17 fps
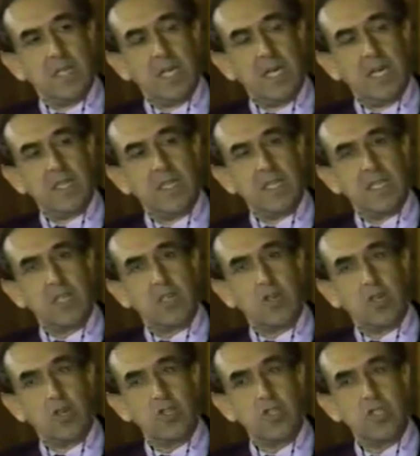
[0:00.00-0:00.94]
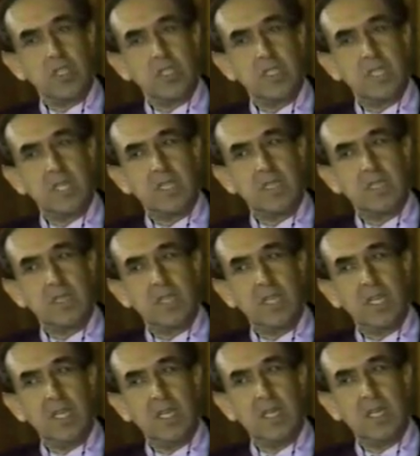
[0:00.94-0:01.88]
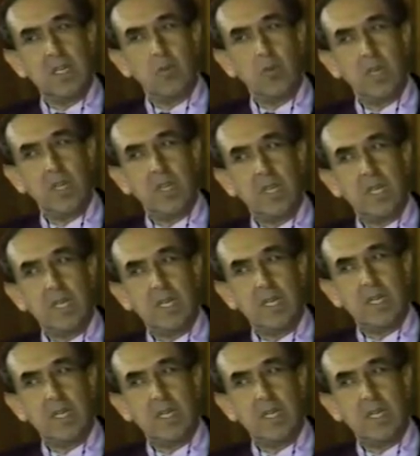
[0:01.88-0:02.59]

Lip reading: And the courses that deal with